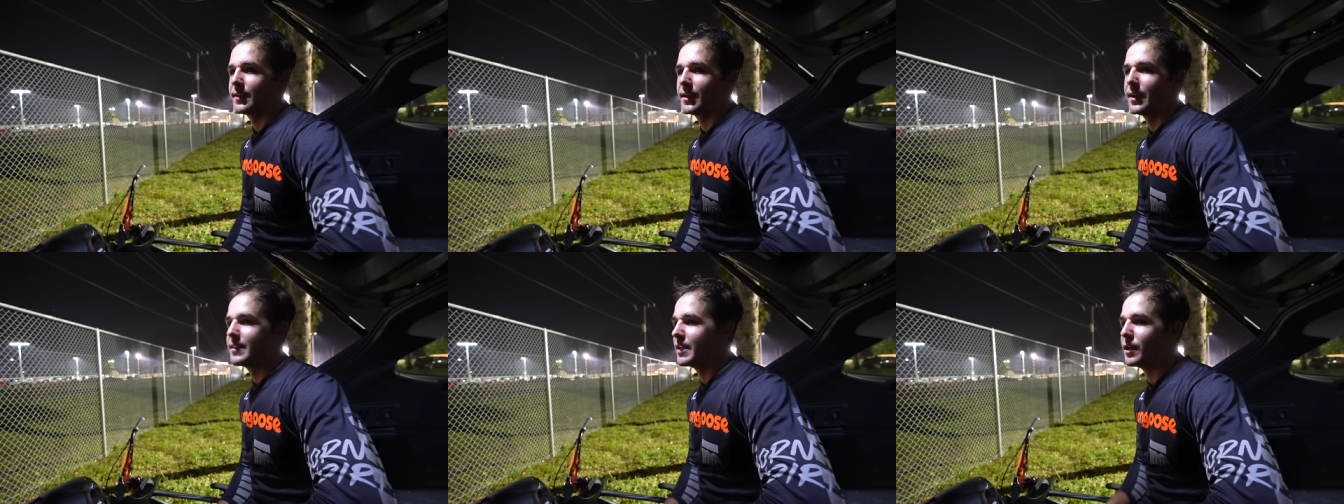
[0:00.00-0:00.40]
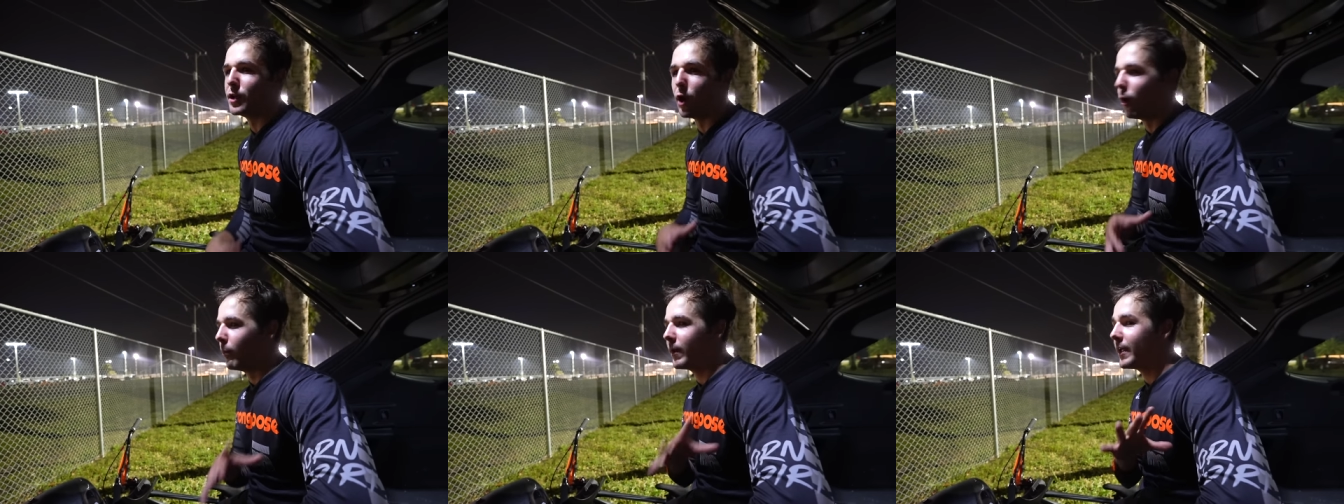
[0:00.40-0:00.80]
And then
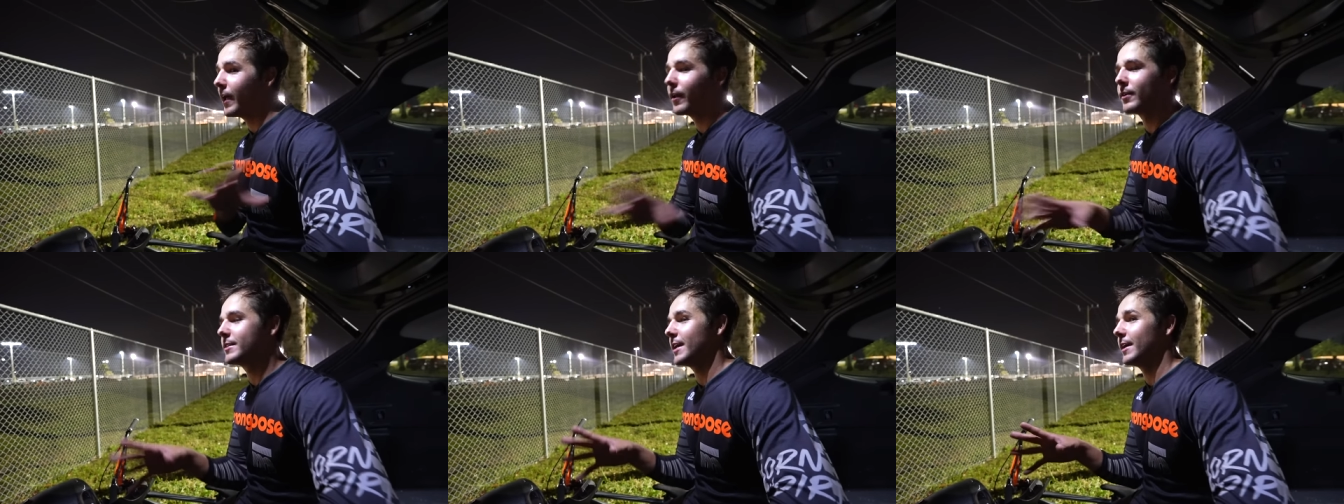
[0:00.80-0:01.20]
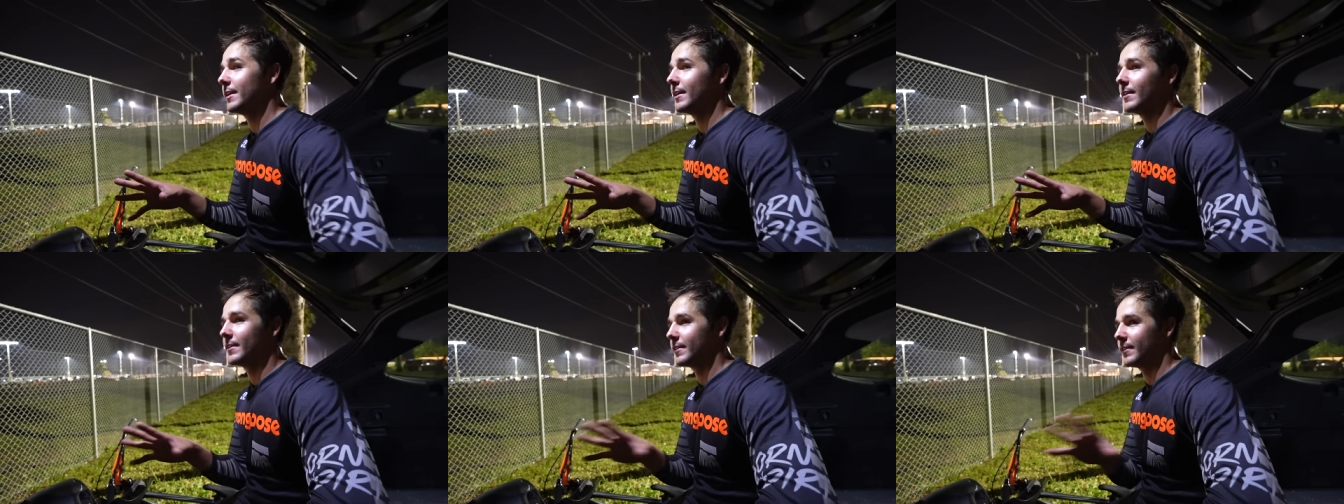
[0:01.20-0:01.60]
nobody
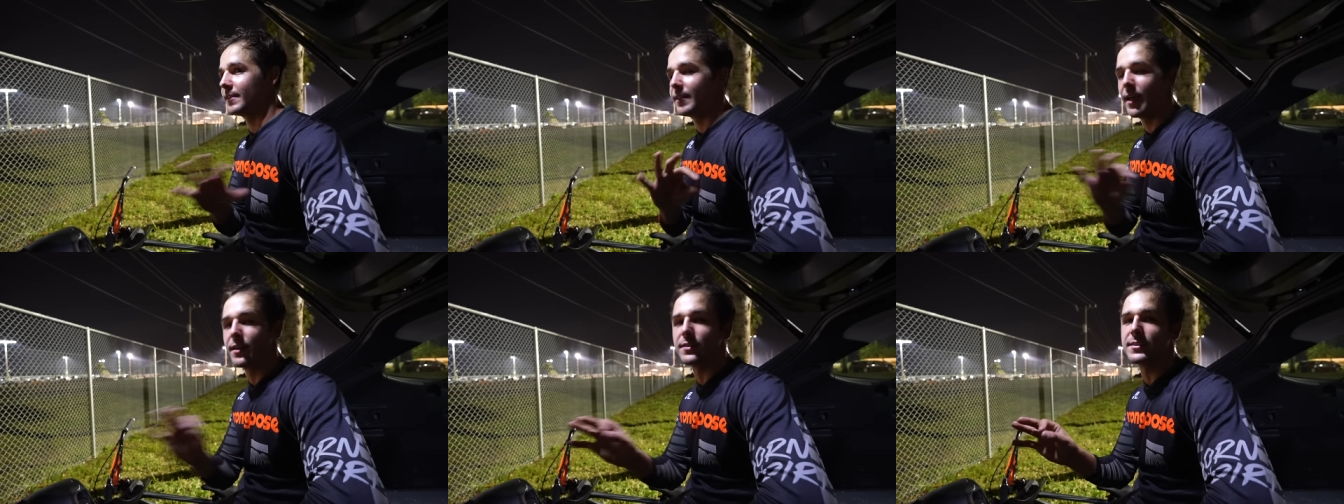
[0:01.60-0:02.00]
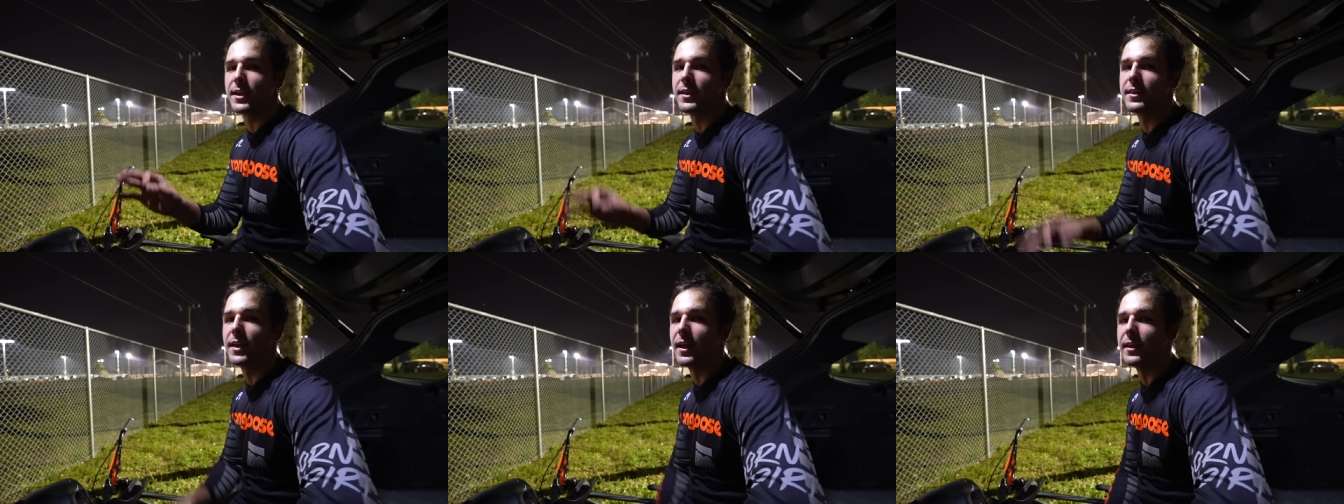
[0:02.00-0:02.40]
entertained
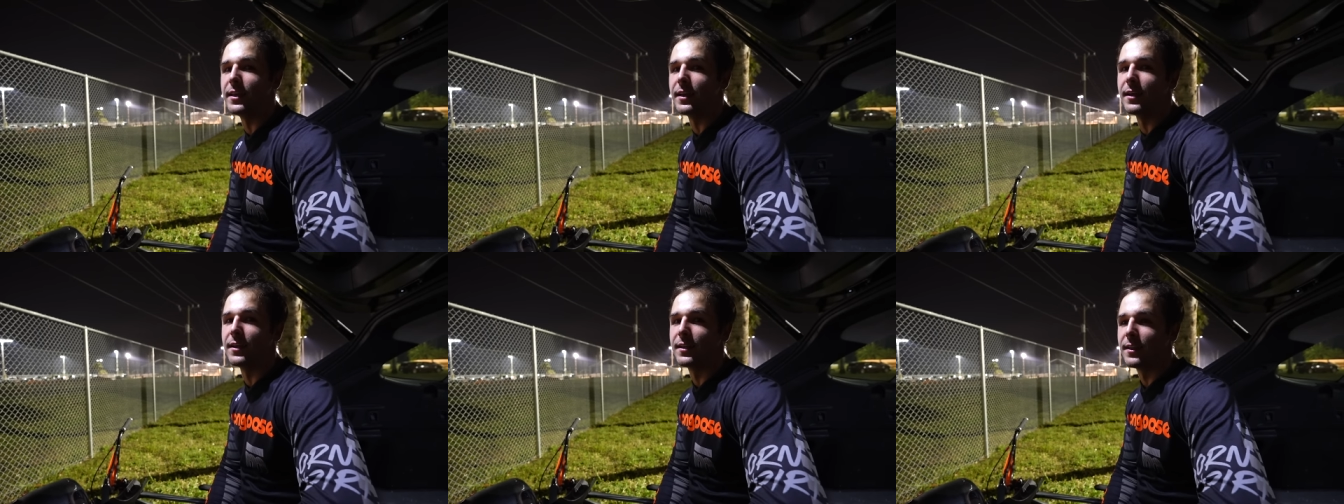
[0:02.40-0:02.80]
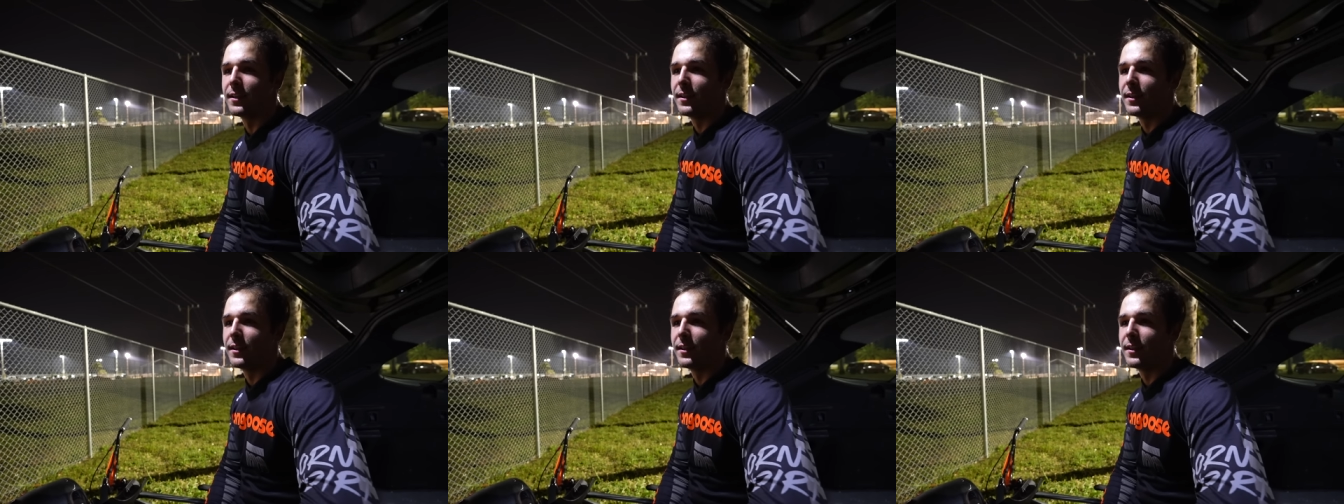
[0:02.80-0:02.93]
entertained the idea.